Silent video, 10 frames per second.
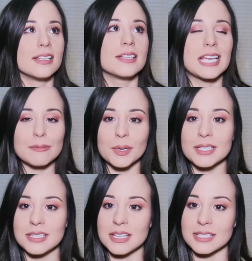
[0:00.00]
The type of
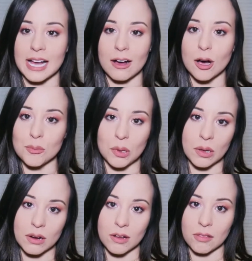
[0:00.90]
person that's not humble
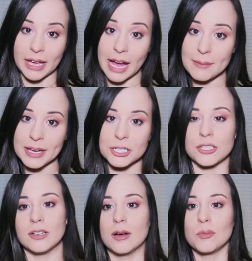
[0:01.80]
at all. Like, I'm
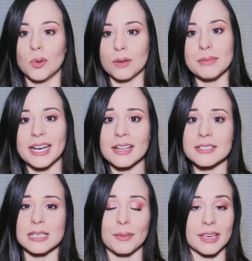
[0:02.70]
actually humble. It may not
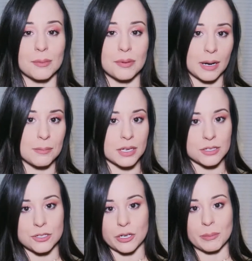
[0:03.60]
seem like it, but I'm
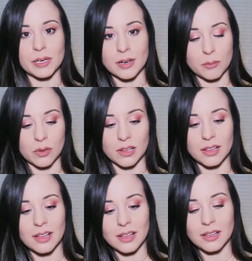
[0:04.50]
extremely humble.